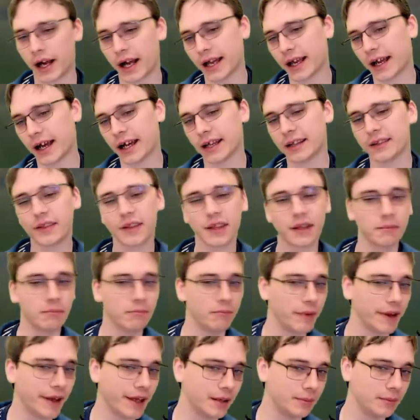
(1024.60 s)
I think
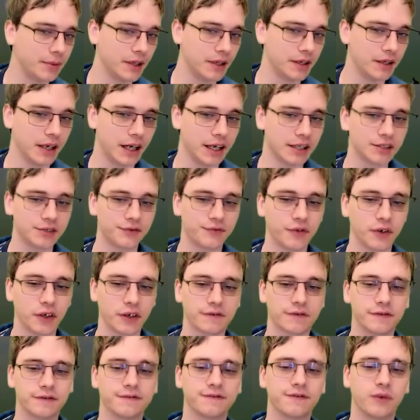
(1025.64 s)
maybe, I just feel
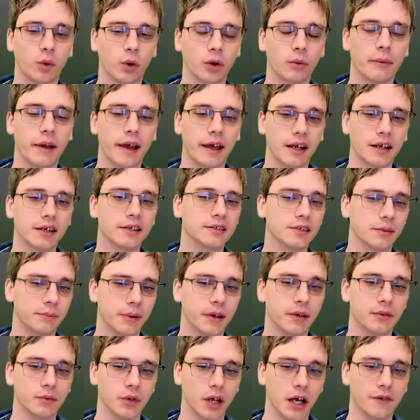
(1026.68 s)
like for 4 mana it's a
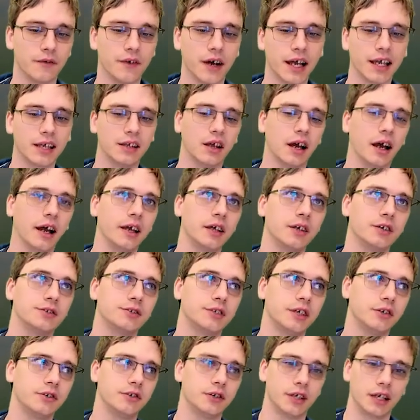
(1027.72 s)
bit rough. I
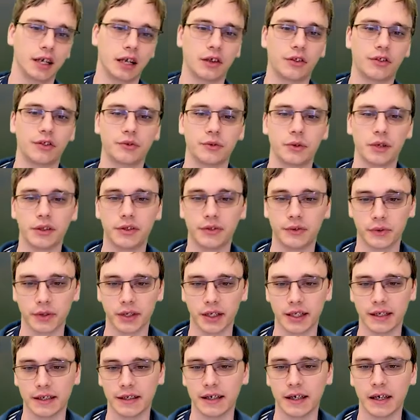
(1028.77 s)
understand you're getting a
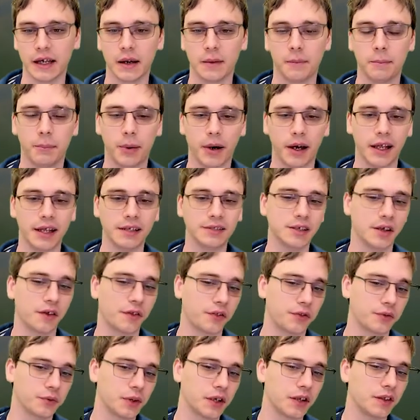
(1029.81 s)
3/3, but it's a
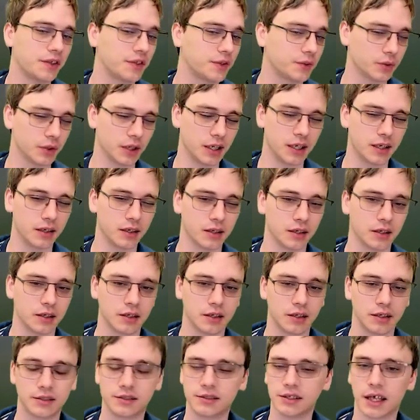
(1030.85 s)
3/3.
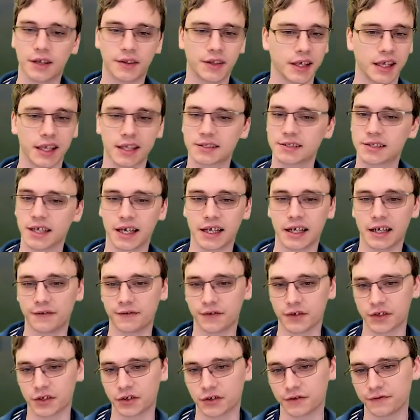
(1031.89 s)
It's nothing exciting
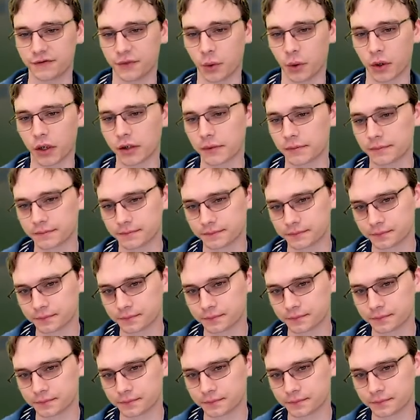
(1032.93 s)
for turn 4.